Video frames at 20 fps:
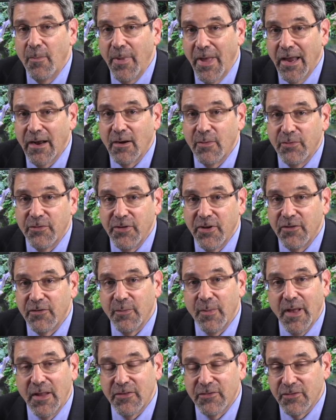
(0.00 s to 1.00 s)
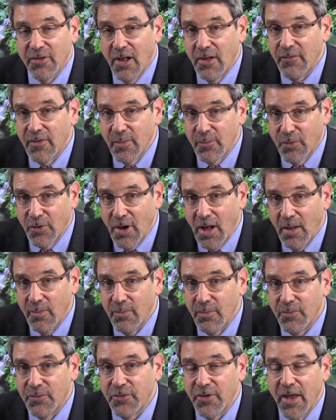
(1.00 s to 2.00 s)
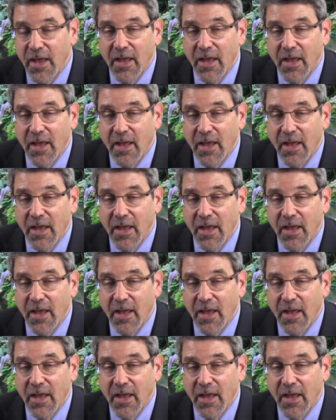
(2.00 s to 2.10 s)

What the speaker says: Bankruptcy is about solving problems,